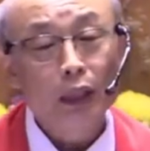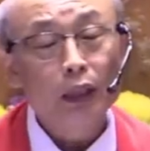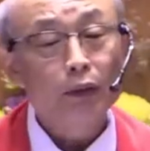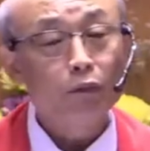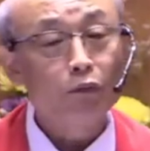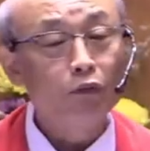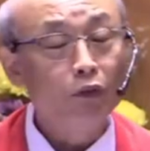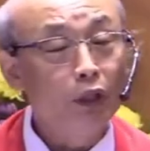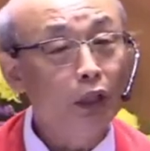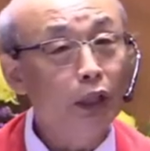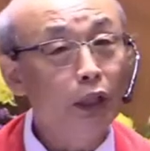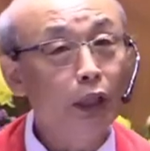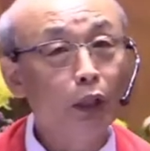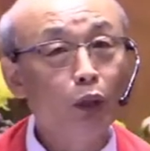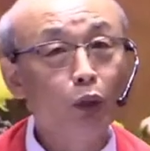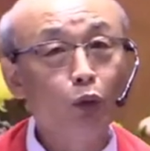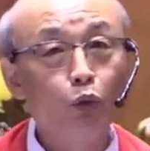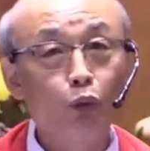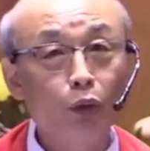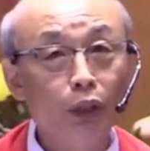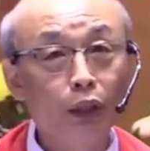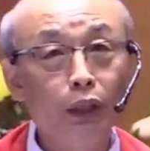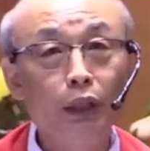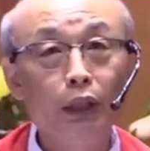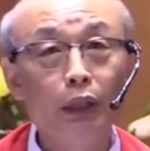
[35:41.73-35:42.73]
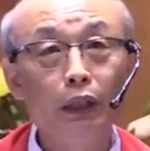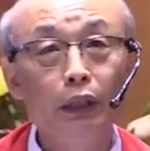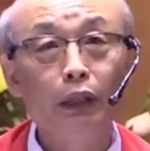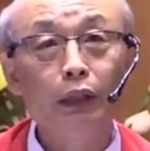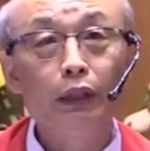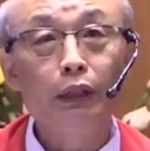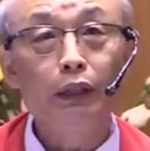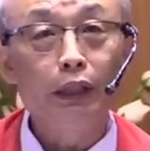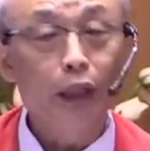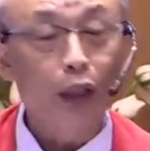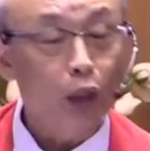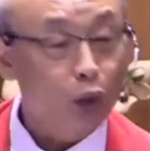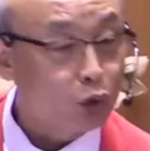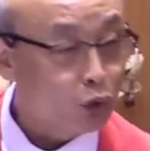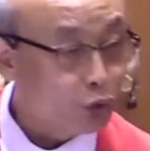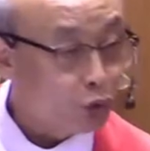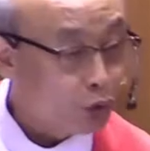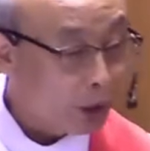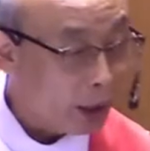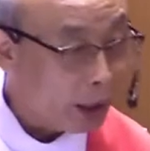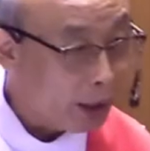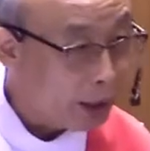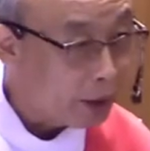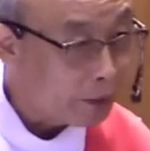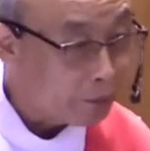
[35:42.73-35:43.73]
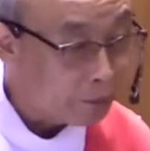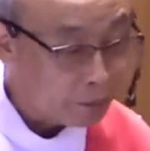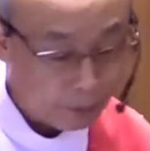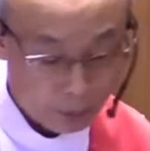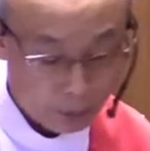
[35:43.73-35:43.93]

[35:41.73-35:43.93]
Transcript: really we need to have